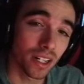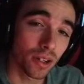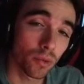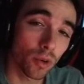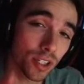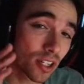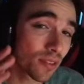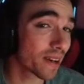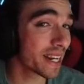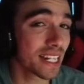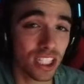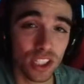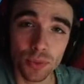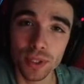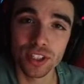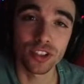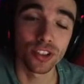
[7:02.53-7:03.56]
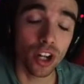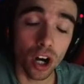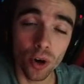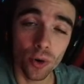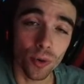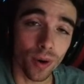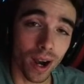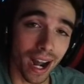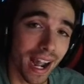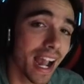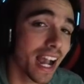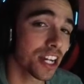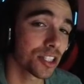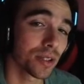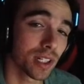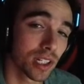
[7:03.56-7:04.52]
Well, your answer is no. I
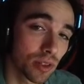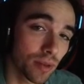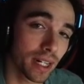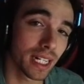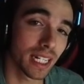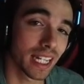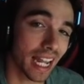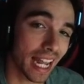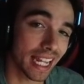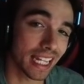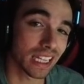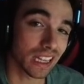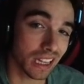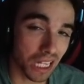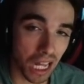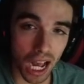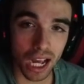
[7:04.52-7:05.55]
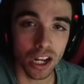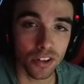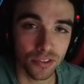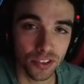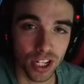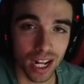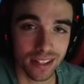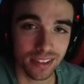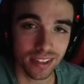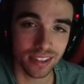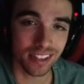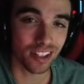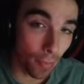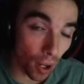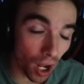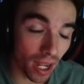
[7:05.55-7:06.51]
actually greened a lot of shots this
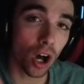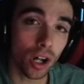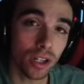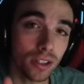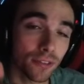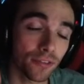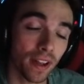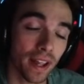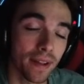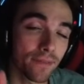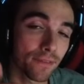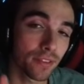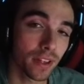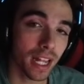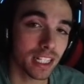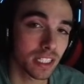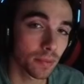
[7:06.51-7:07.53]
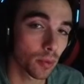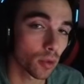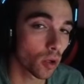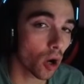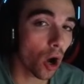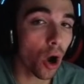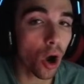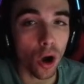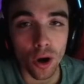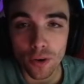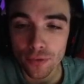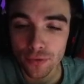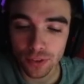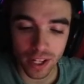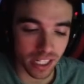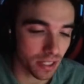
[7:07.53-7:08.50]
year. But Hall of Fame Flexible, all
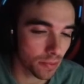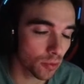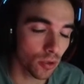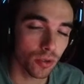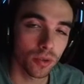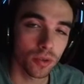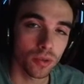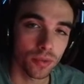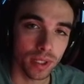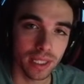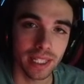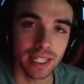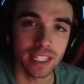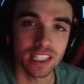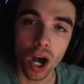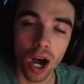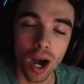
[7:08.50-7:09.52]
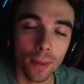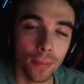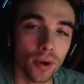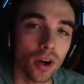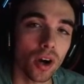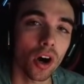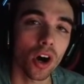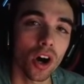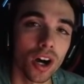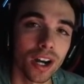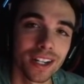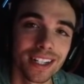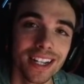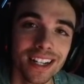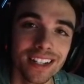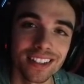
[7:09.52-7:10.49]
flexible release pop on
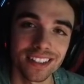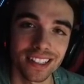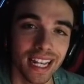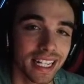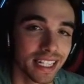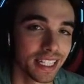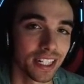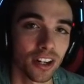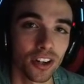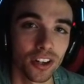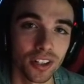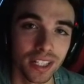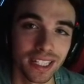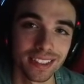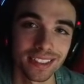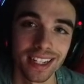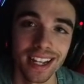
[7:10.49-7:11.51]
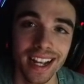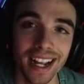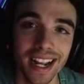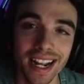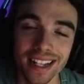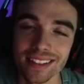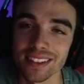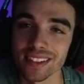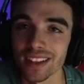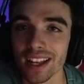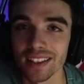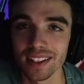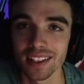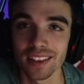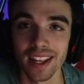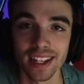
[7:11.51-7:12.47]
slightly earlys and
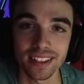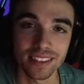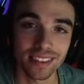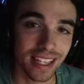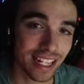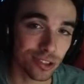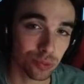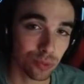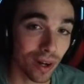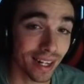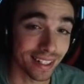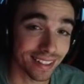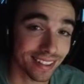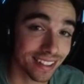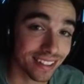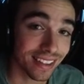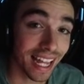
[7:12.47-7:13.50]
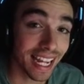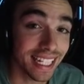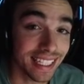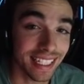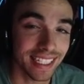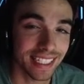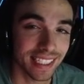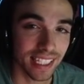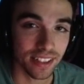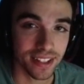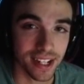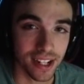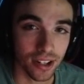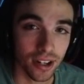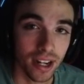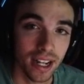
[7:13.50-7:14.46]
slightly late. That's right, slightlys this
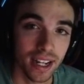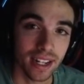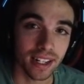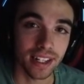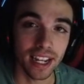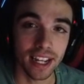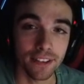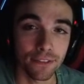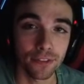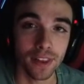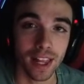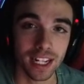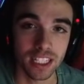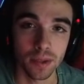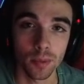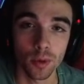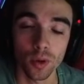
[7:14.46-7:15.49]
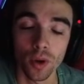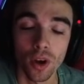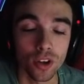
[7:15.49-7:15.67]
year get flexible.